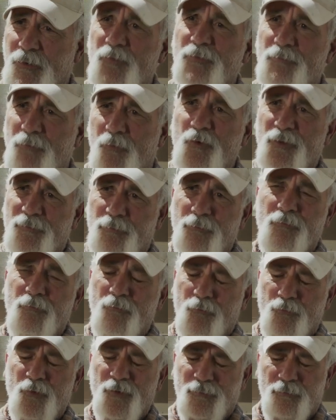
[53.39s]

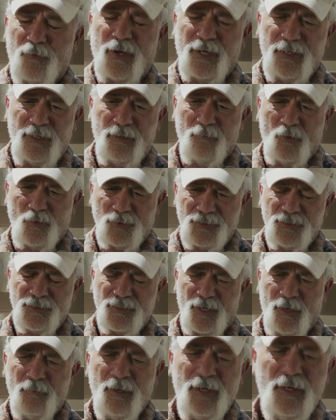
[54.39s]
with Brandi most of the
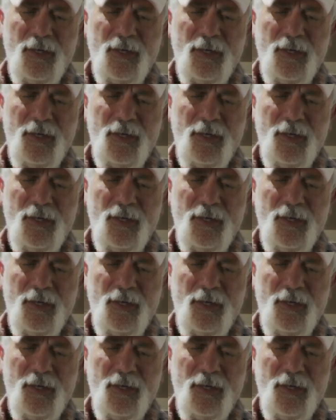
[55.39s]
time.